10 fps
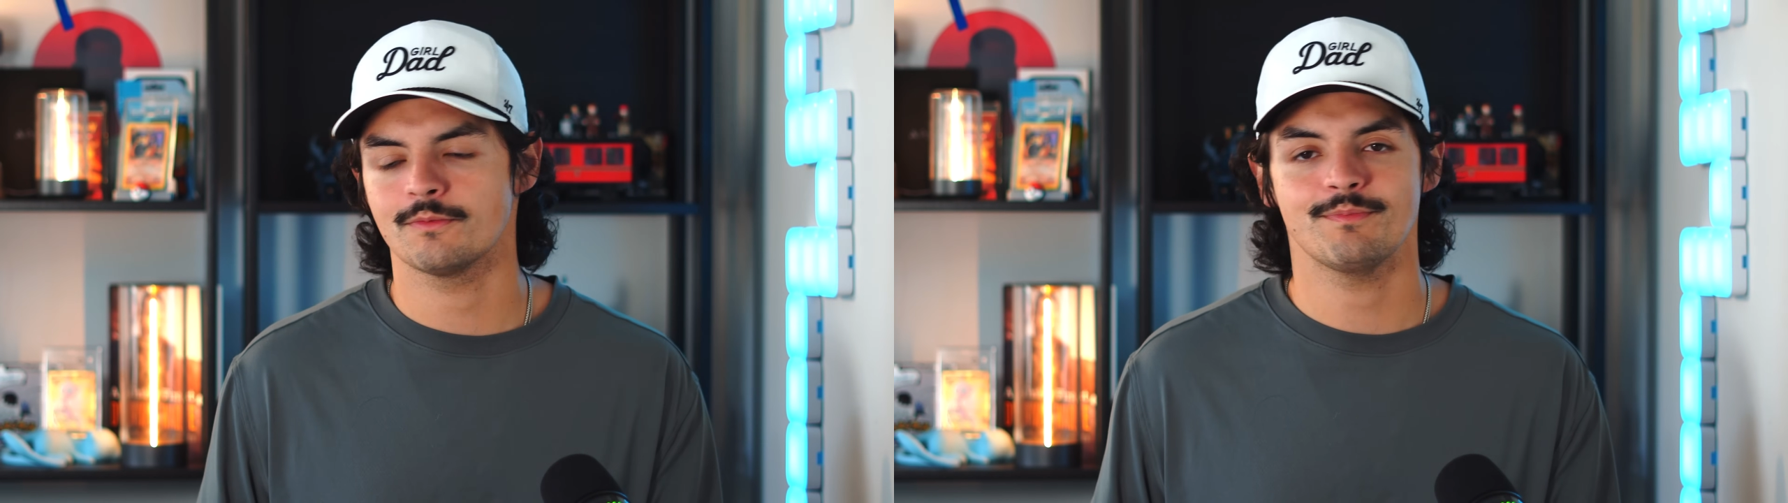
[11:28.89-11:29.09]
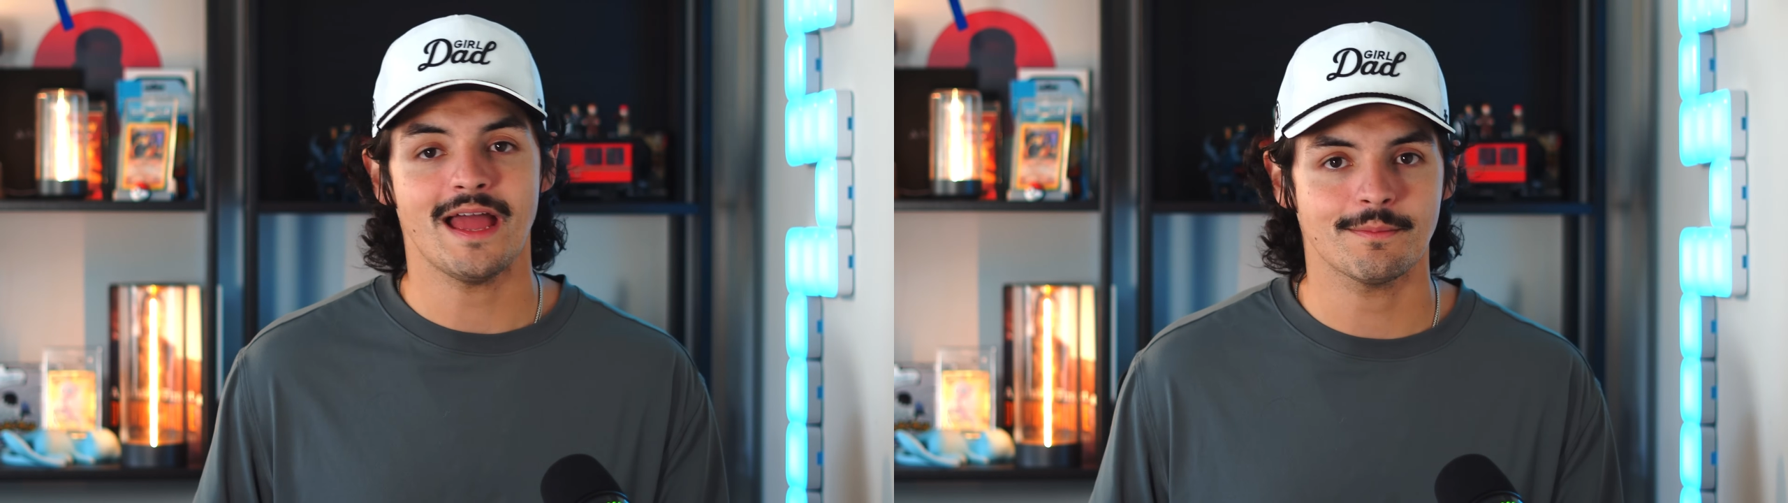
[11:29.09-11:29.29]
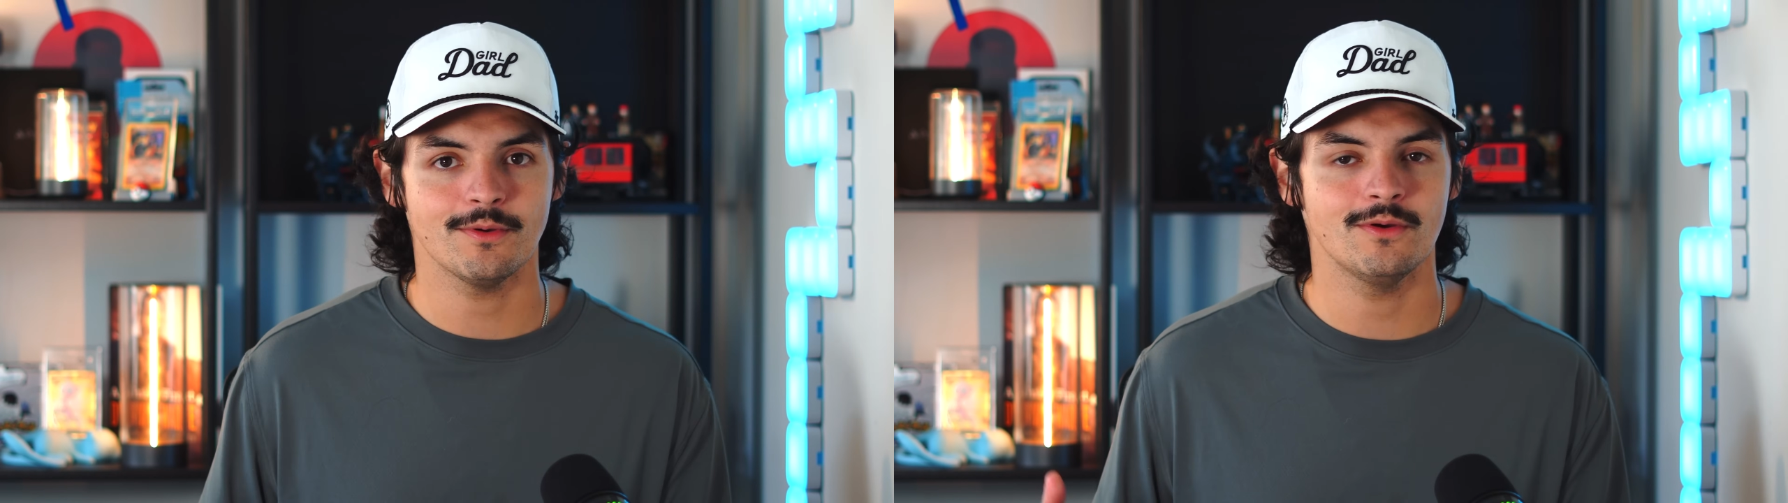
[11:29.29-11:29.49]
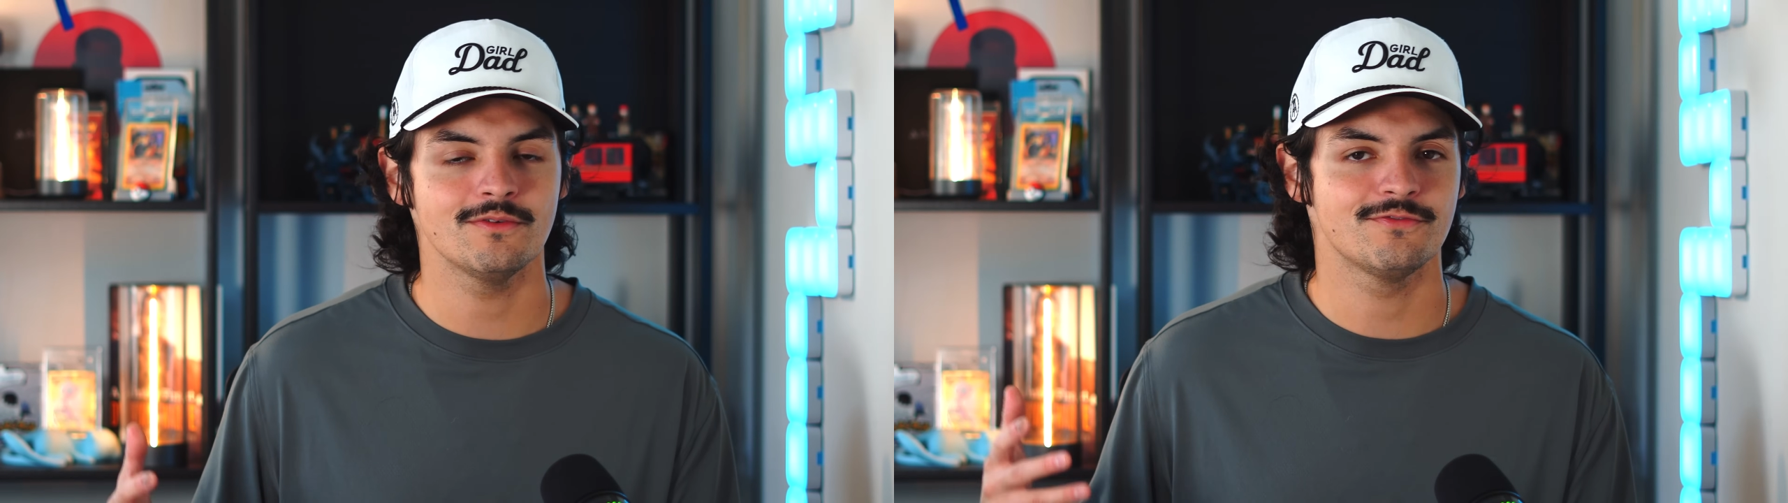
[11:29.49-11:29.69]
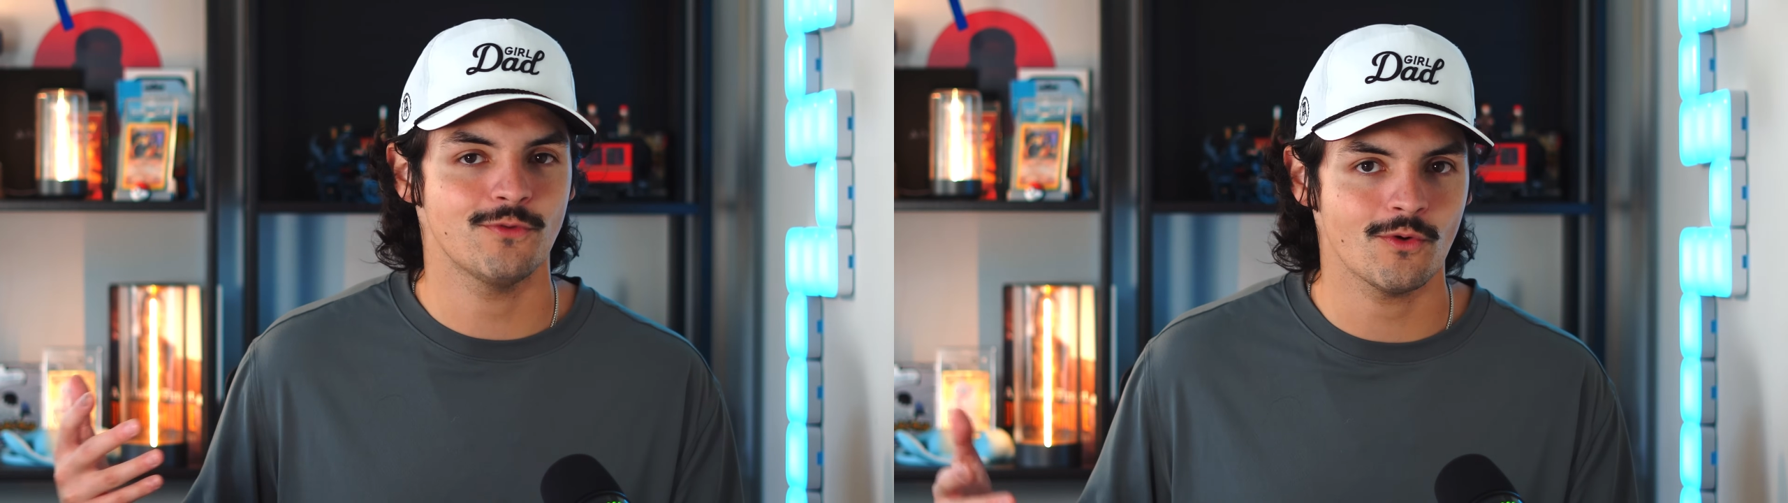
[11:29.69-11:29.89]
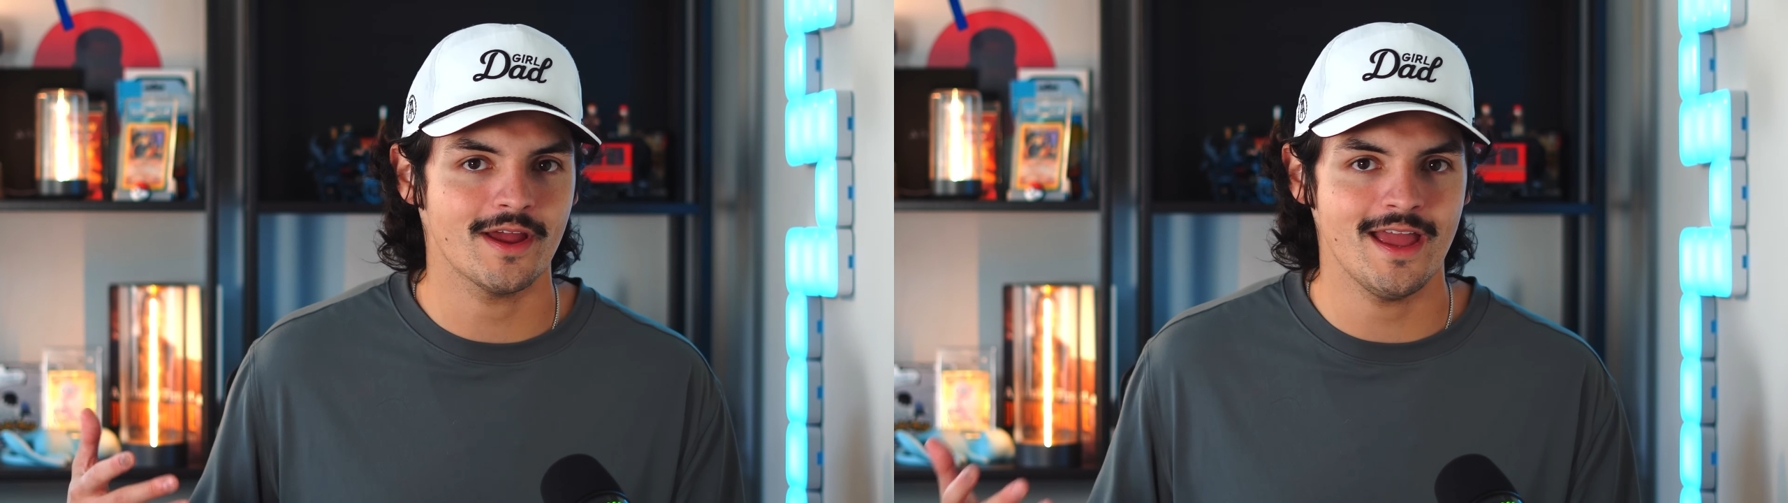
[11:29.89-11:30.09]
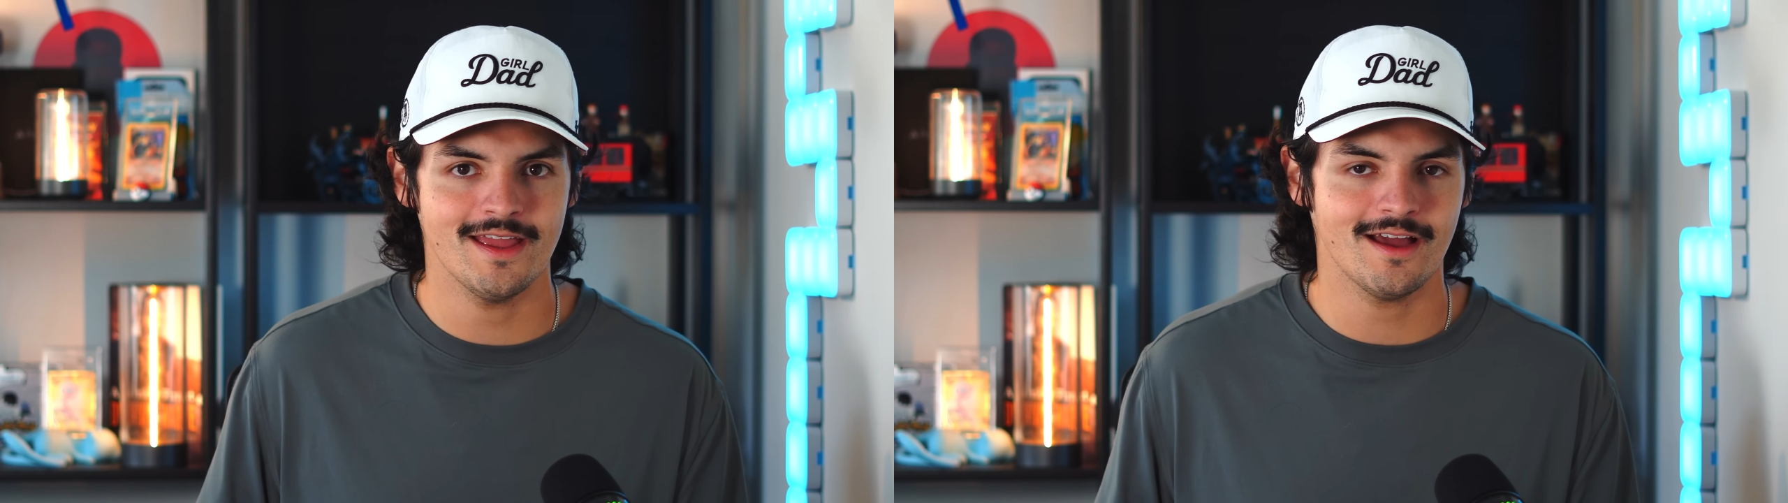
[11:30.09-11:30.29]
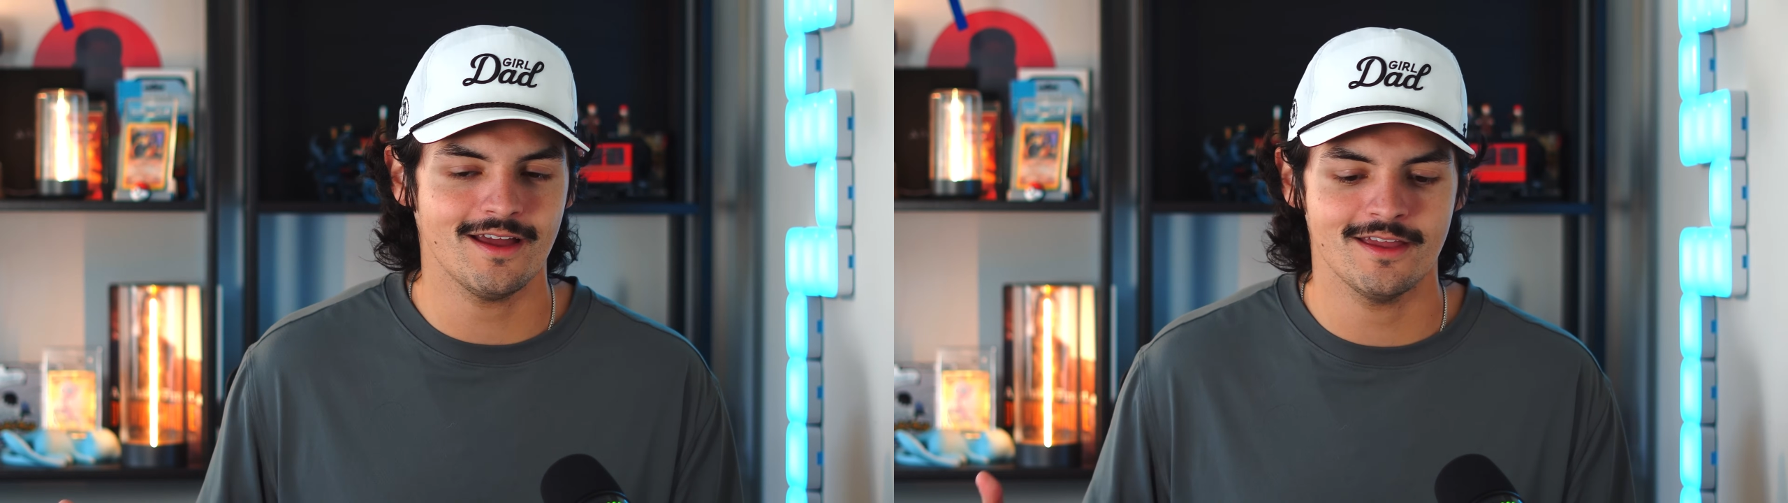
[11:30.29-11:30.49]
backbone for
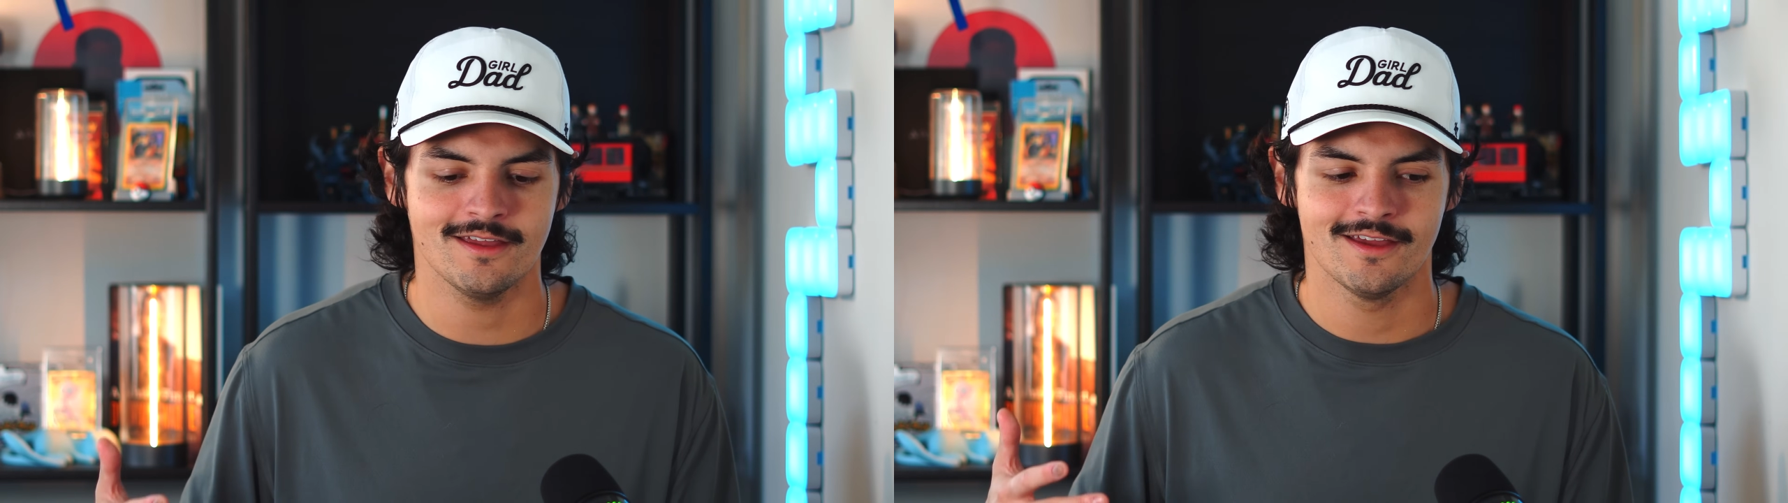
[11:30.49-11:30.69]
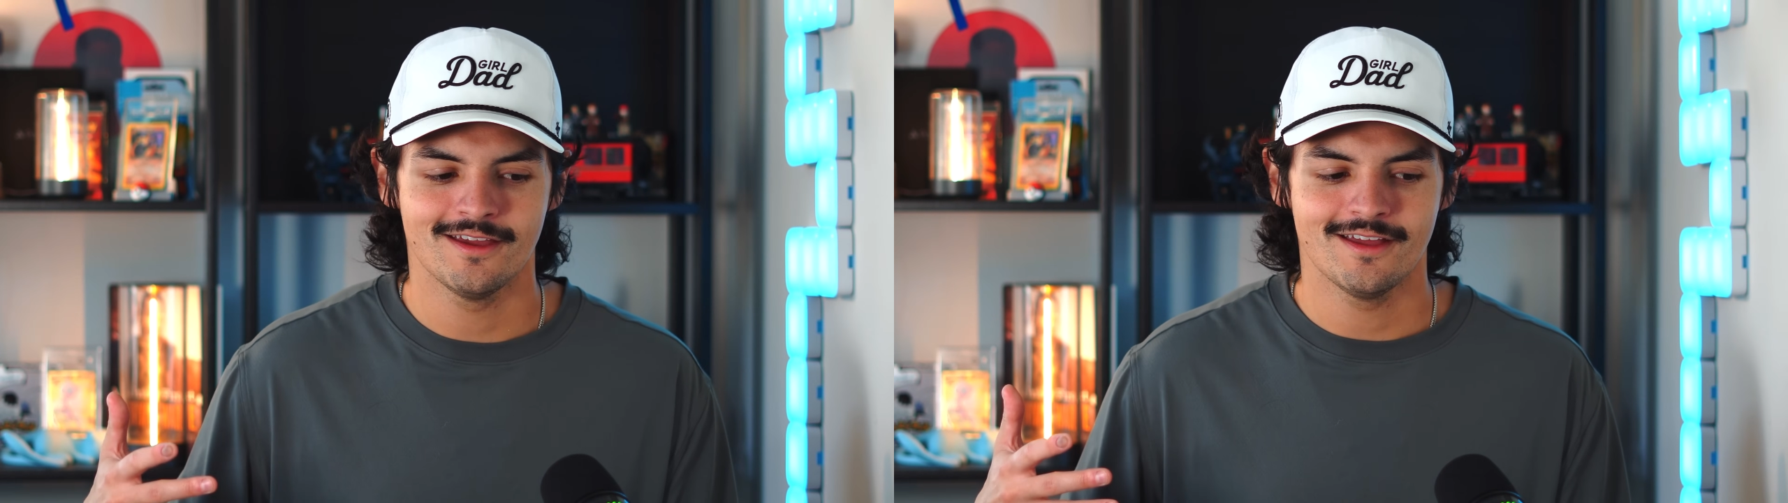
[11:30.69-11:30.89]
AI